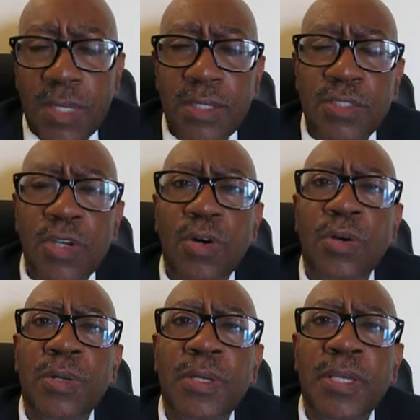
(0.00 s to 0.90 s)

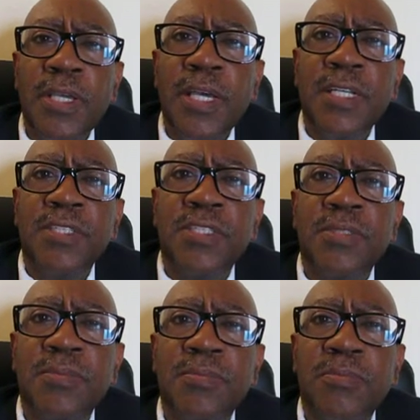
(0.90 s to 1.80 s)
So he
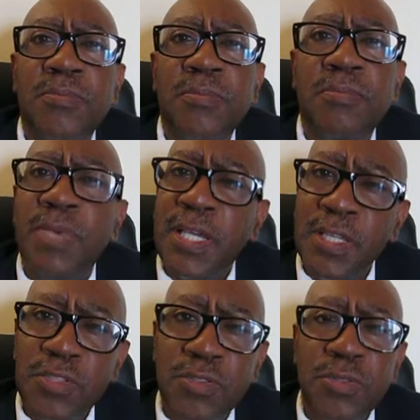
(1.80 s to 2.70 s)
has paid
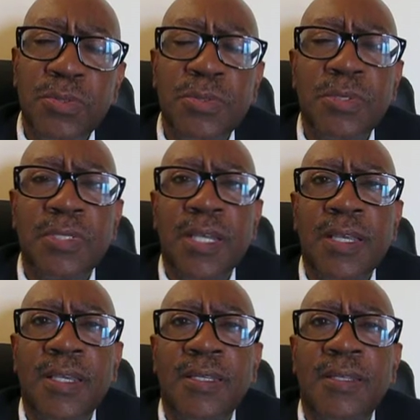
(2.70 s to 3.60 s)
his dues,
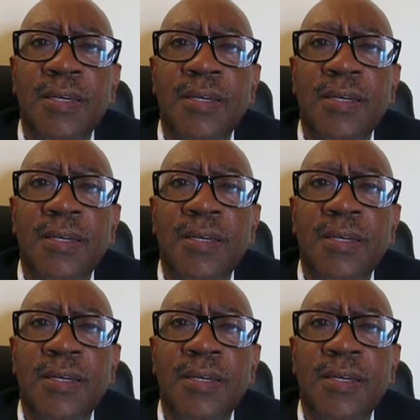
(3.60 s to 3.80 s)
and